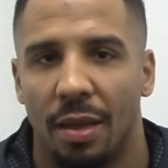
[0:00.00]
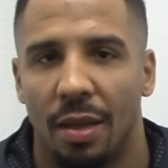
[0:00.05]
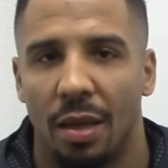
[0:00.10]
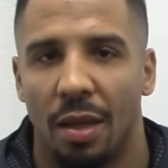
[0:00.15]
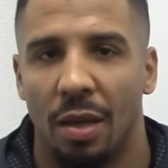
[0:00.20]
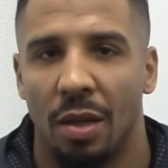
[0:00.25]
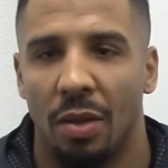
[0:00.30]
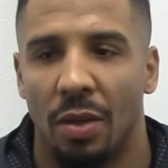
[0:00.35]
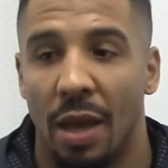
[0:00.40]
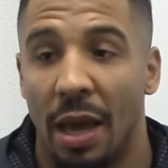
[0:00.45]

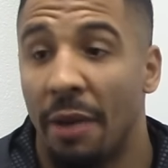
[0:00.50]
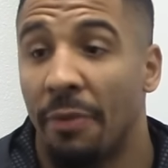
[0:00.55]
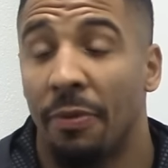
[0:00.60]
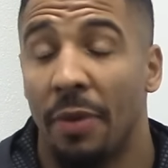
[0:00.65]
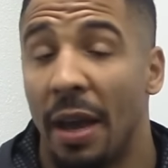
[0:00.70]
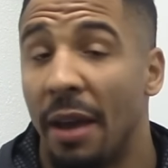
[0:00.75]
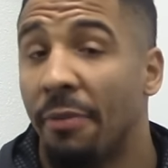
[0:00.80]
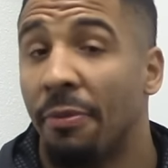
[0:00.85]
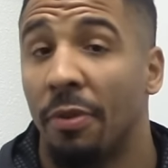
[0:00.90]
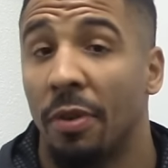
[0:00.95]
You know,
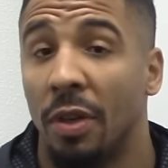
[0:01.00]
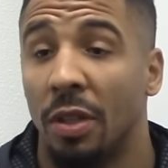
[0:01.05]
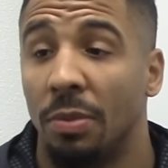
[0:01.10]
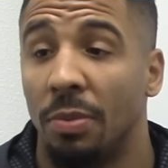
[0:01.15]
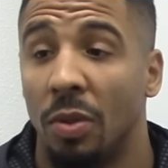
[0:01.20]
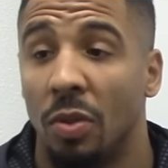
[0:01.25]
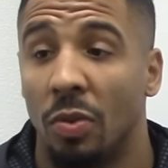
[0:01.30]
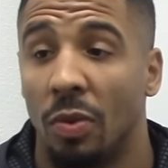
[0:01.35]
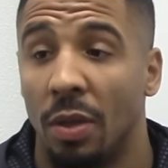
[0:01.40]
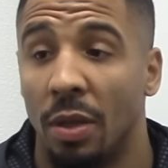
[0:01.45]
effort is
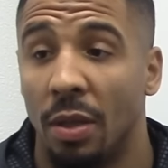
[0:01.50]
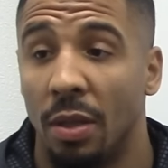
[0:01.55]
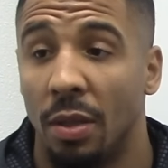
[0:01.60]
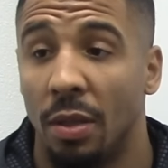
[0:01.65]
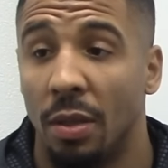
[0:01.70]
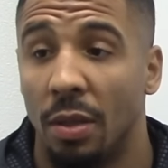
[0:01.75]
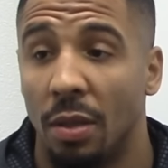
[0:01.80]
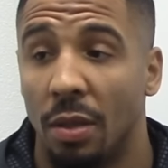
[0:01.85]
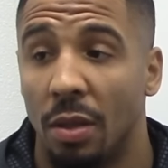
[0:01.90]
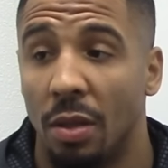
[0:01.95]

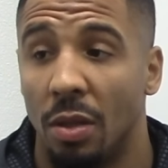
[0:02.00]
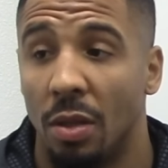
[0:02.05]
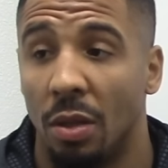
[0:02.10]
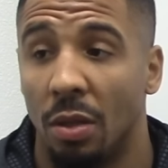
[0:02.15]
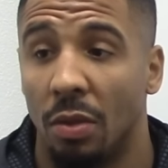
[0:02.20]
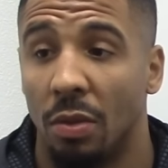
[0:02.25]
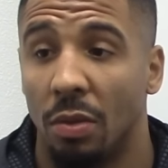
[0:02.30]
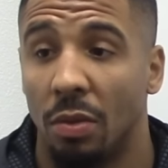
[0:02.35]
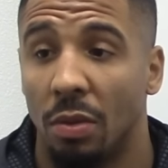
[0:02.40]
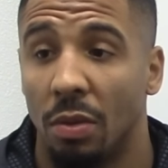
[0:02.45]
between, you
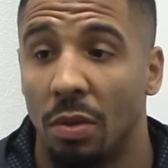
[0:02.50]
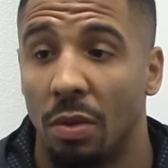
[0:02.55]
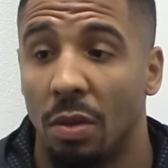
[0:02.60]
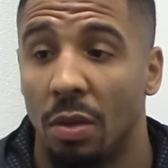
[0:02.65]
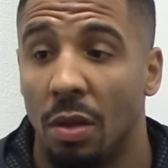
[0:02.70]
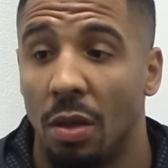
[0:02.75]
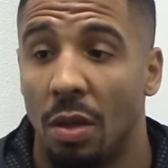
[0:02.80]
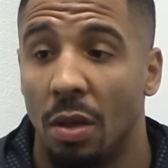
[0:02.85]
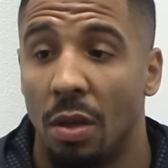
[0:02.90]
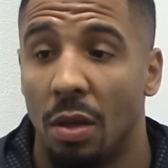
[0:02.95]
know,
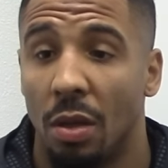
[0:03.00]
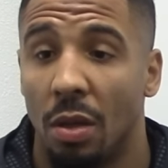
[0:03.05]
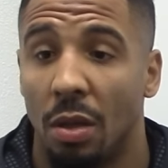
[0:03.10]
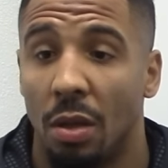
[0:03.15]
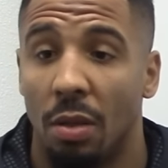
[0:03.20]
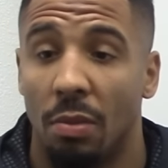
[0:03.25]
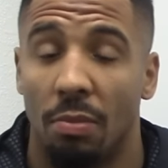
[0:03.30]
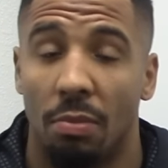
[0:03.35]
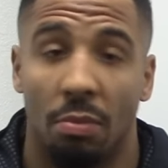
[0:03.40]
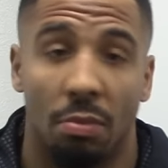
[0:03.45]

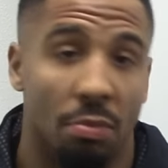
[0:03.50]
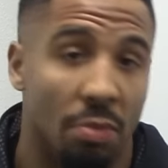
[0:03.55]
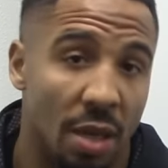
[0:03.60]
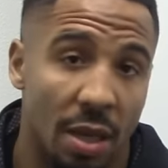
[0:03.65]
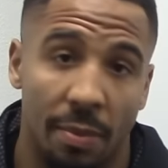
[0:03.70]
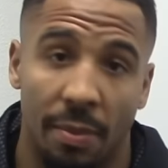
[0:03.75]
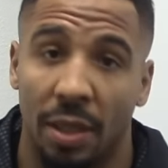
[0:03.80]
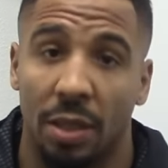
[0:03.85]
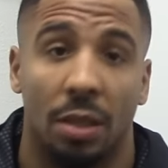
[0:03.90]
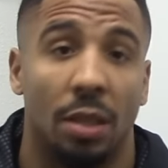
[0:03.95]
me
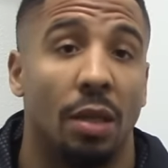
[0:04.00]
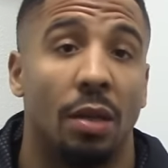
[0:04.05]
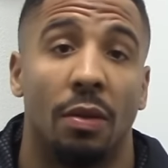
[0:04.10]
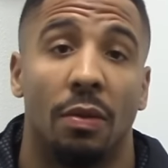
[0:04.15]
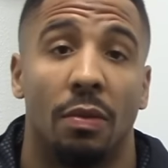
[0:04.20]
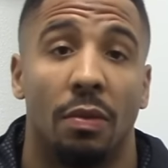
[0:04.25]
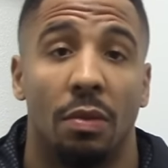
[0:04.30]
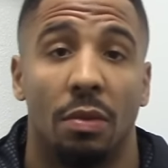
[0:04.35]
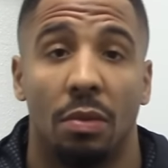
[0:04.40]
and myself.